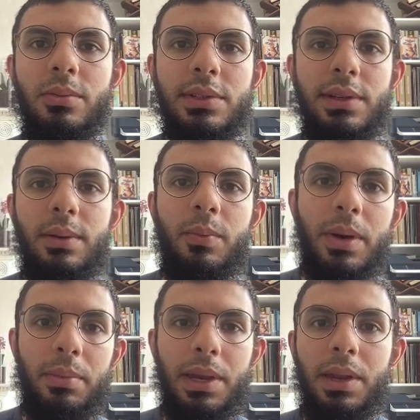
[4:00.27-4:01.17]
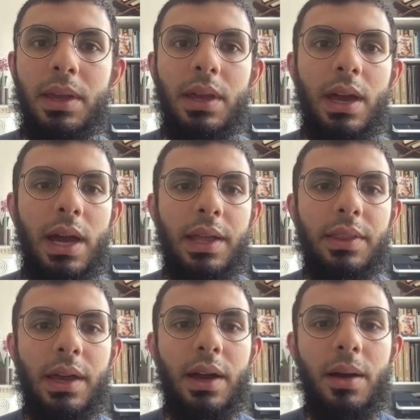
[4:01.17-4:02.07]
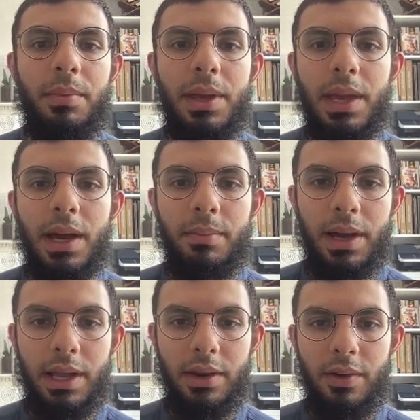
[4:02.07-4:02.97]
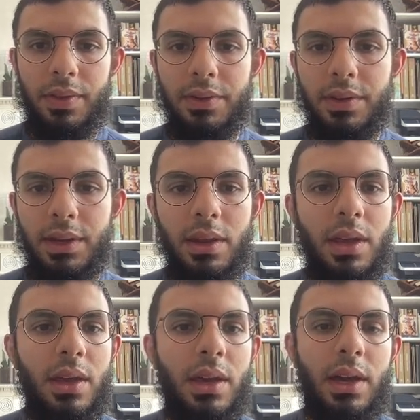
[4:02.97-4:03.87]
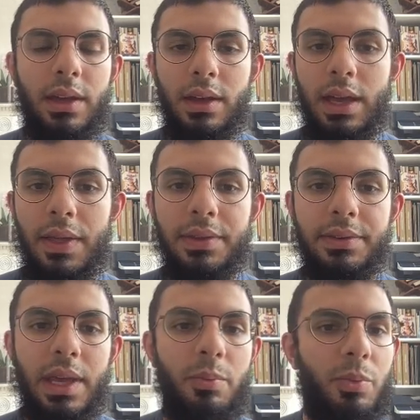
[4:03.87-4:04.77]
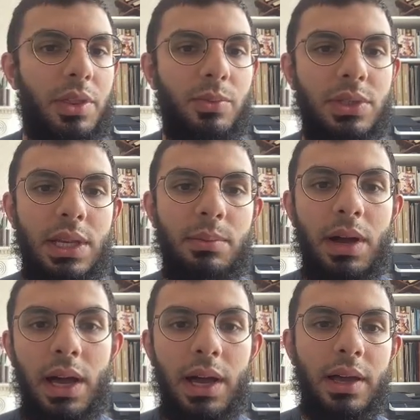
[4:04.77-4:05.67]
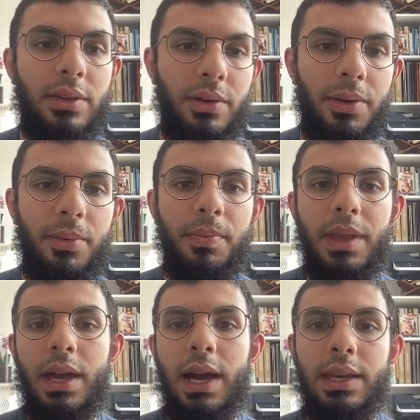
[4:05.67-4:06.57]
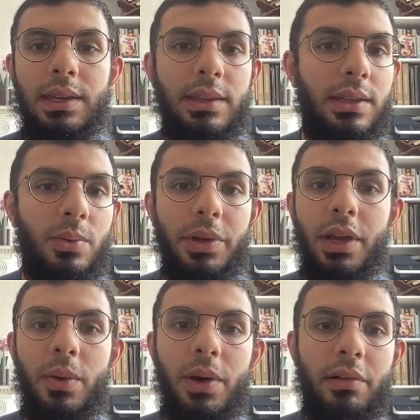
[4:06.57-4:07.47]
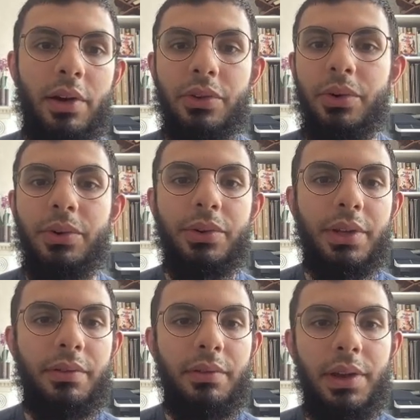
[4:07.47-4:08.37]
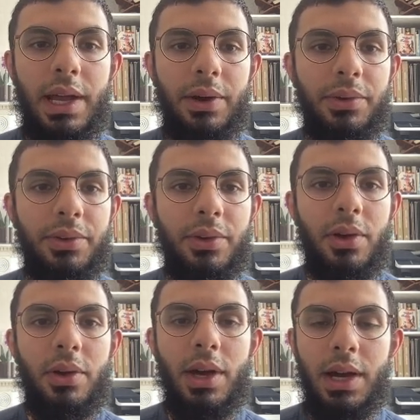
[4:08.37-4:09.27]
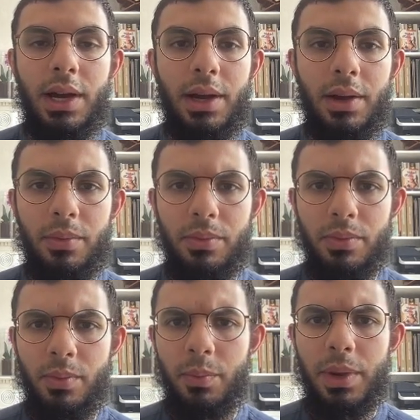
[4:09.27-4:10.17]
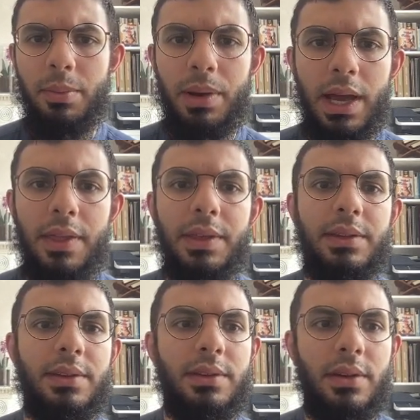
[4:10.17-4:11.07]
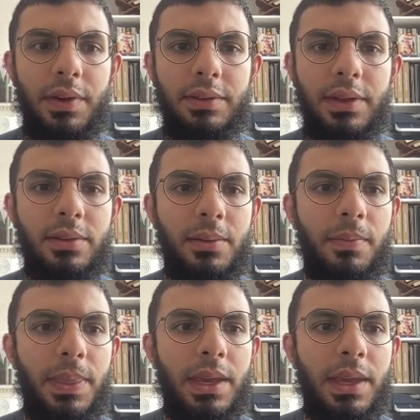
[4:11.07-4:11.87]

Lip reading: Muslim women, and there can't be a man on the scene. Again, the same with muslimatun. And this would go across all different nouns when we apply these suffixes.